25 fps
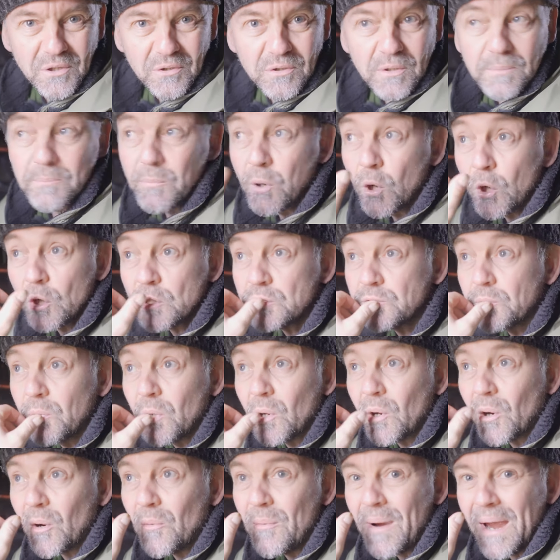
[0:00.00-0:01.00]
So the birds
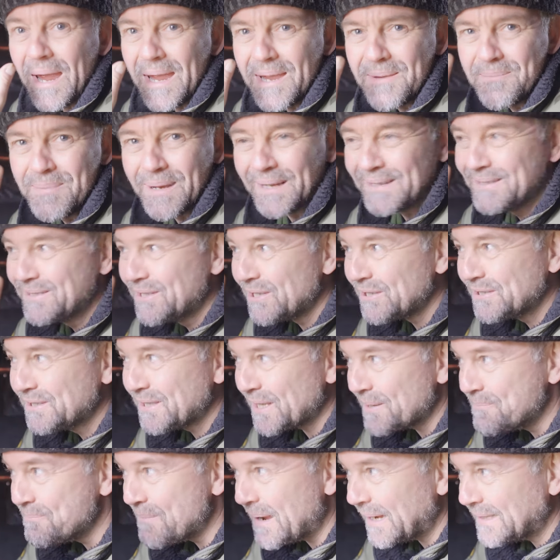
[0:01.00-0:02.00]
were away, but
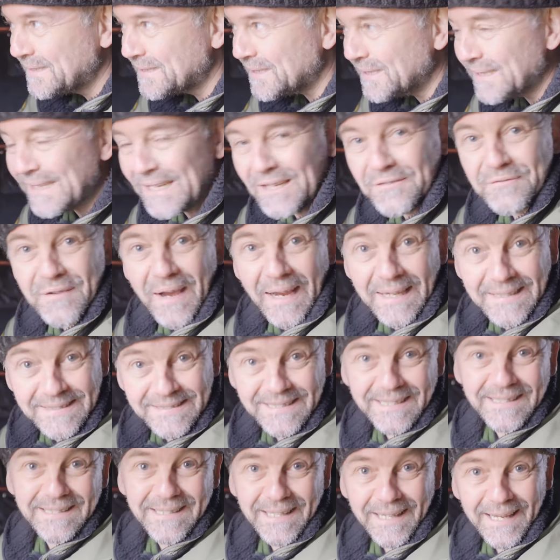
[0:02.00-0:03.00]
just imagine if I
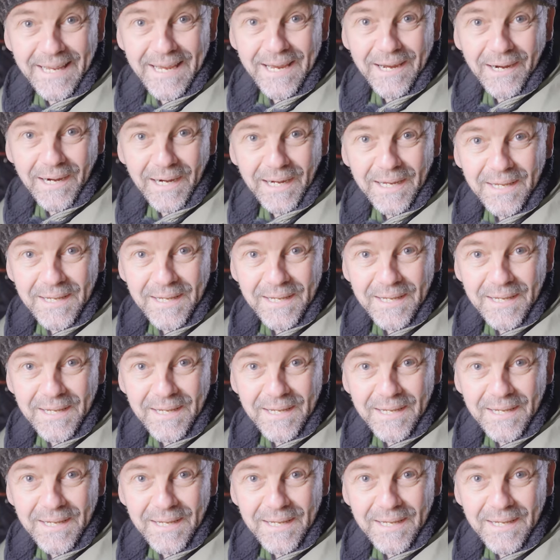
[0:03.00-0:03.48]
sit here